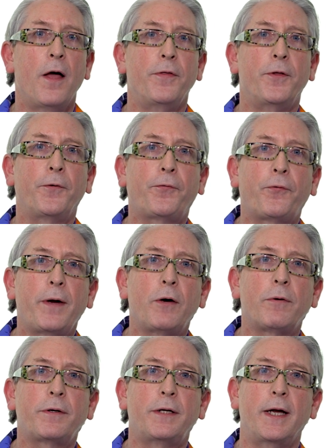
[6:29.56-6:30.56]
The free
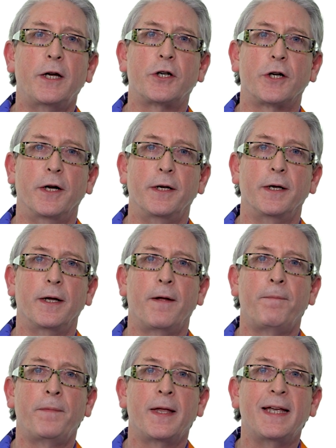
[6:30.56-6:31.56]
rotation
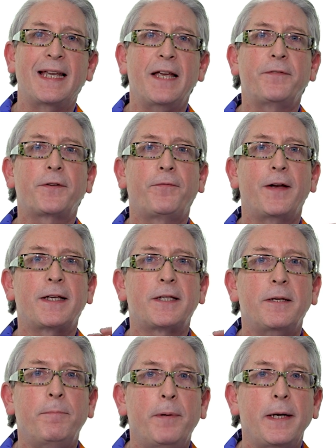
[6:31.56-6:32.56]
gives
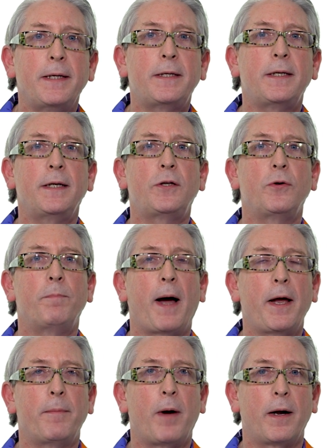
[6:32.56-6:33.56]
flexibility to
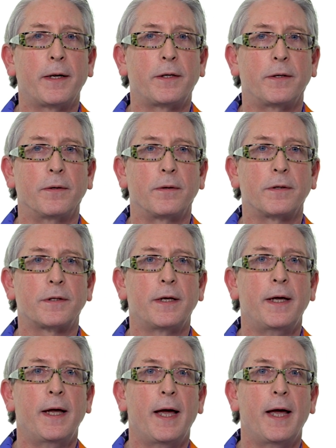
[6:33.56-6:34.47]
biomolecules